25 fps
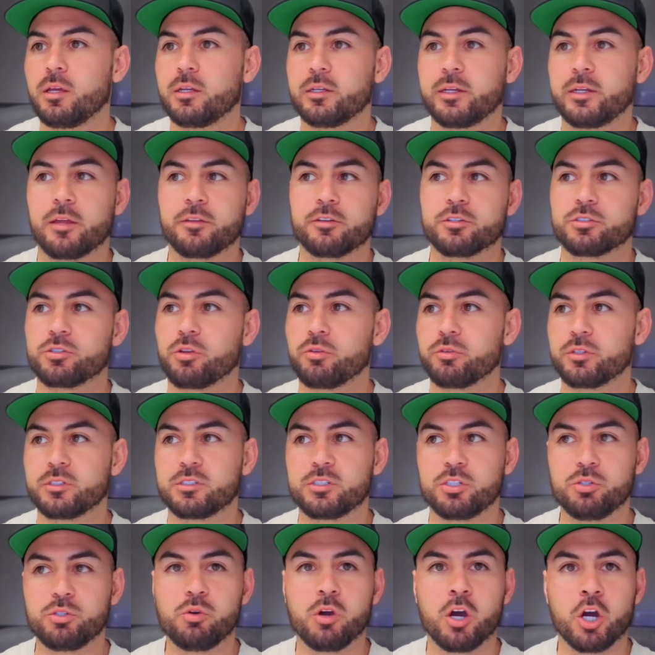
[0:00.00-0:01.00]
Now there's only
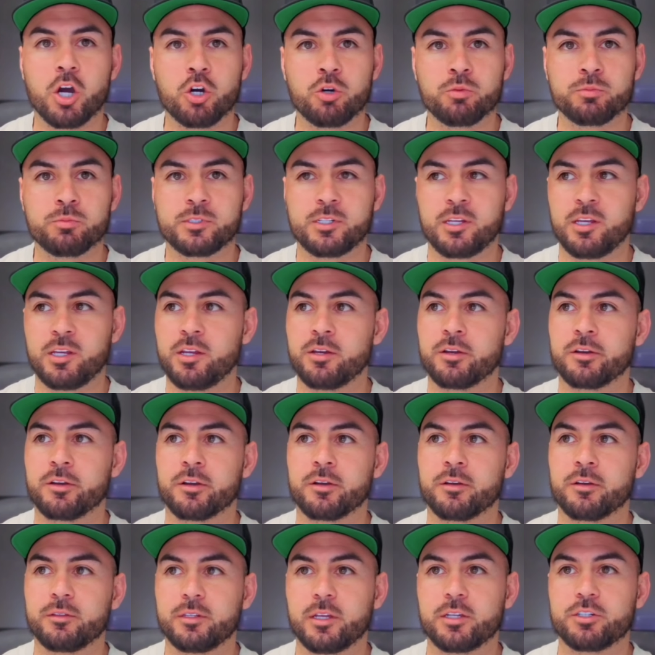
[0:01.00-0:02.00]
2 homes
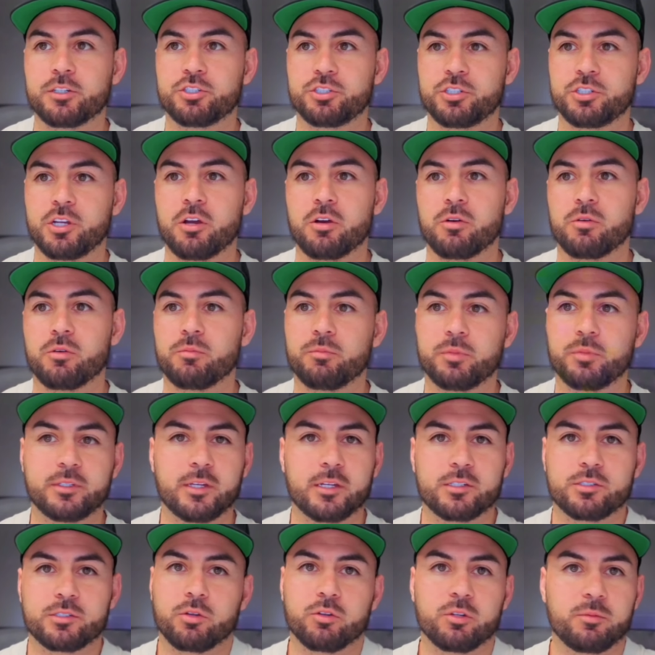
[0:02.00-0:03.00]
here that show, but
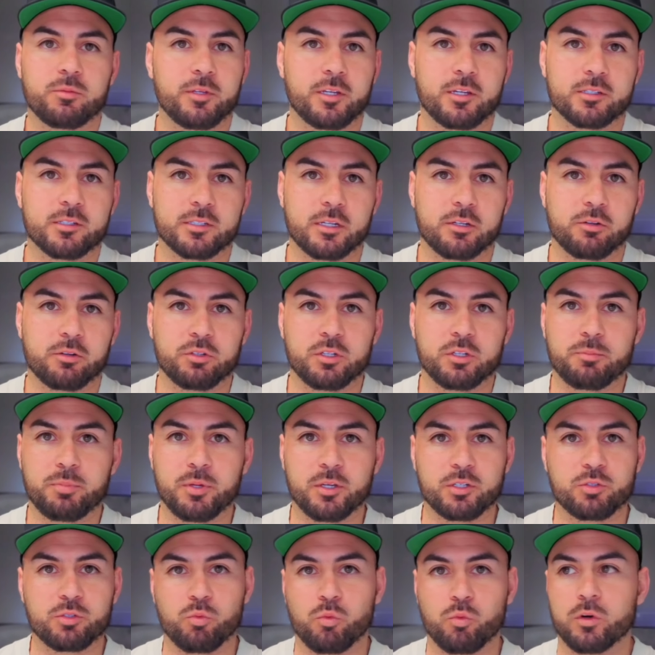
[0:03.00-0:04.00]
that's only because I only
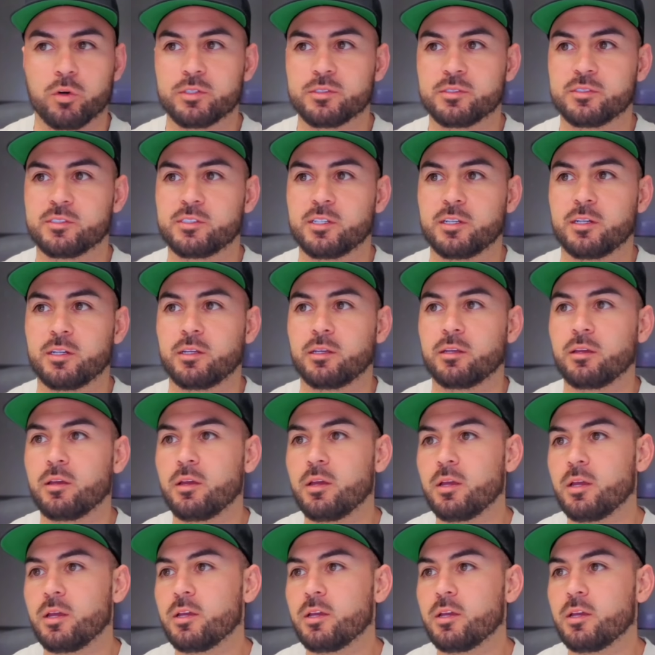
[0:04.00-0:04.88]
picked one city.